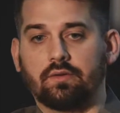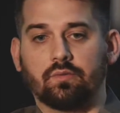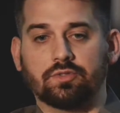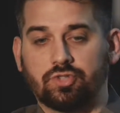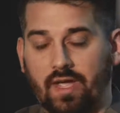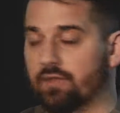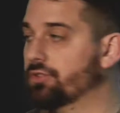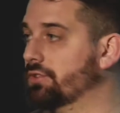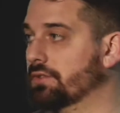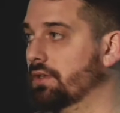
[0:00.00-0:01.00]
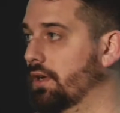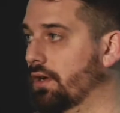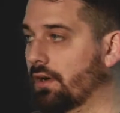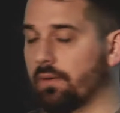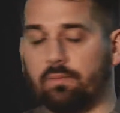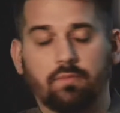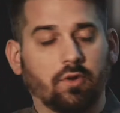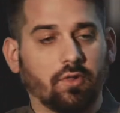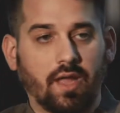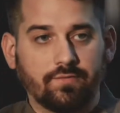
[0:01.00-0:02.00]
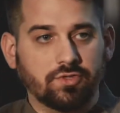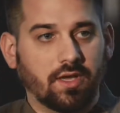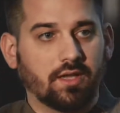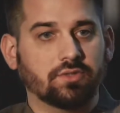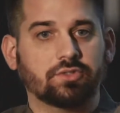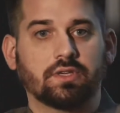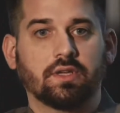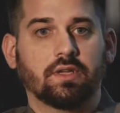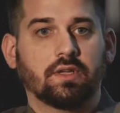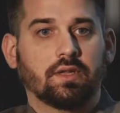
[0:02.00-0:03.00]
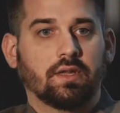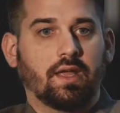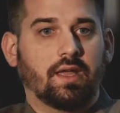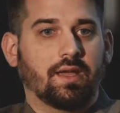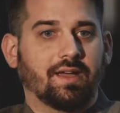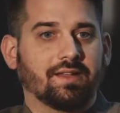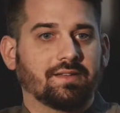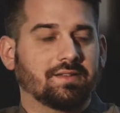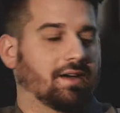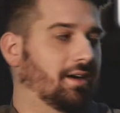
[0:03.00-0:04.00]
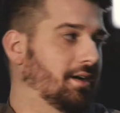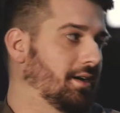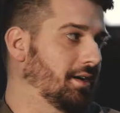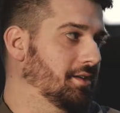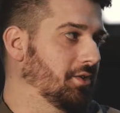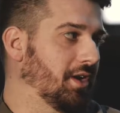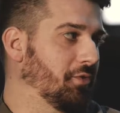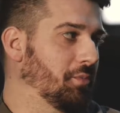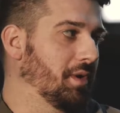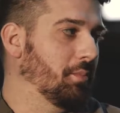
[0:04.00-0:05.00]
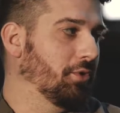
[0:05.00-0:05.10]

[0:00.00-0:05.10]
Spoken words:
was changed. Her life changed. And, I remember